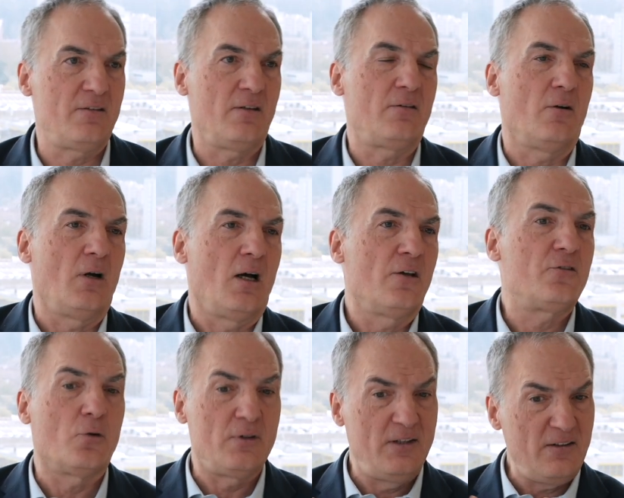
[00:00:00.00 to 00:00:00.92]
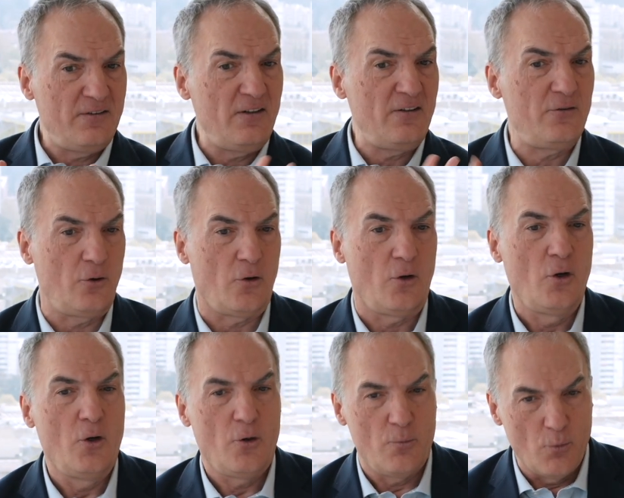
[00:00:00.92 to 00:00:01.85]
et cetera. So right, this is the
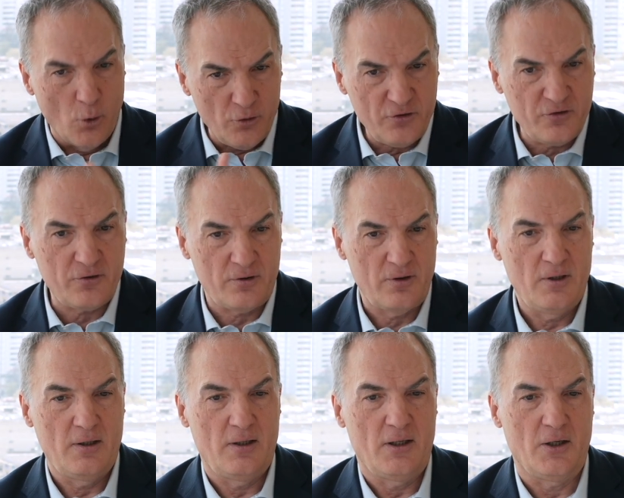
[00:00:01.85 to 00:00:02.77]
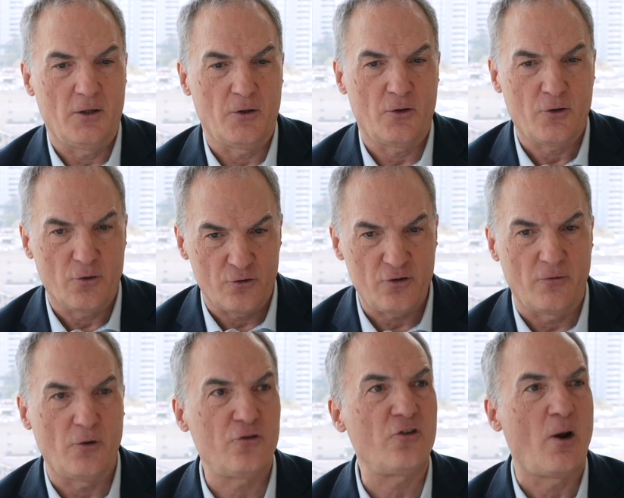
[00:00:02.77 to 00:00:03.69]
most
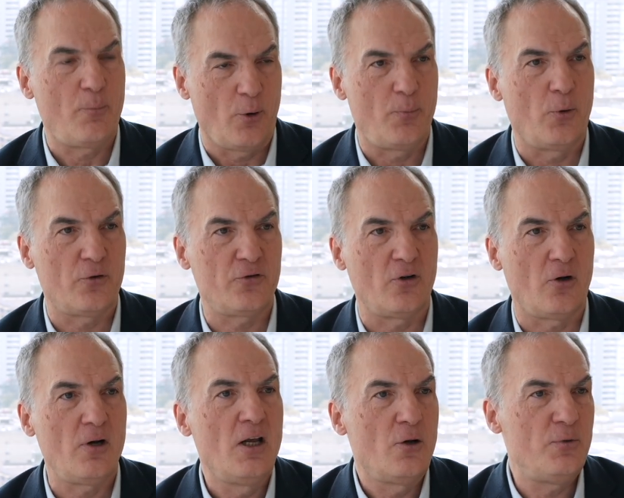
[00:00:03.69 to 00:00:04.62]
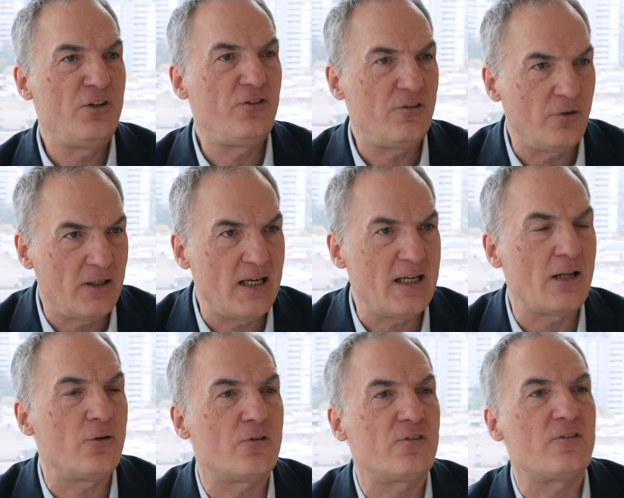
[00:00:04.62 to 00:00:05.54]
controversial proposal, which is, again,
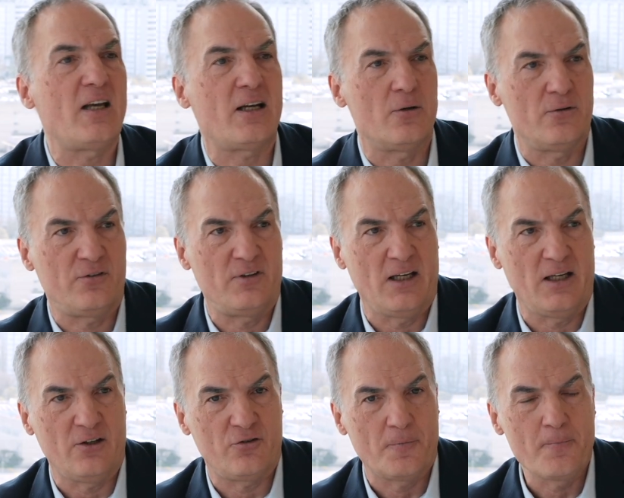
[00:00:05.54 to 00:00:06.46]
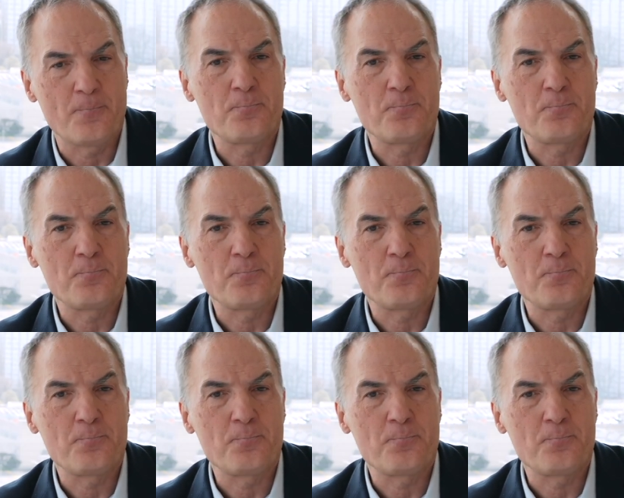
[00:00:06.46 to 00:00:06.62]
at the second stage.